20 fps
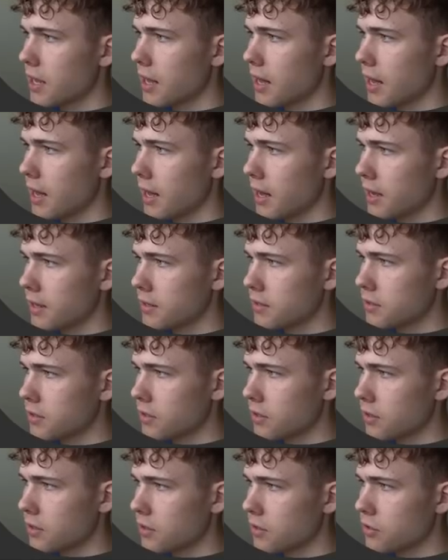and
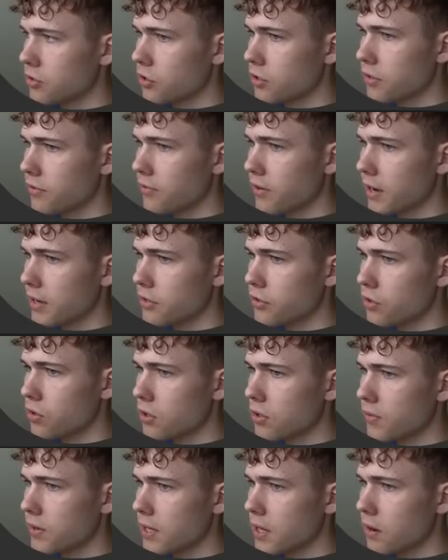turn the factor all
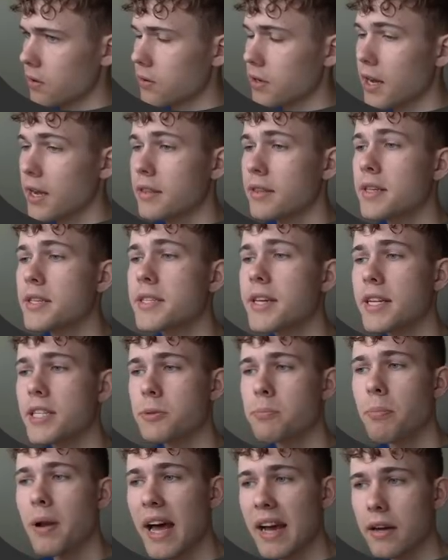the way down. And this
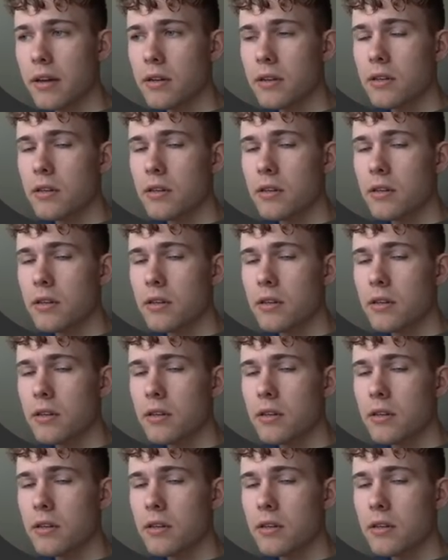gets black.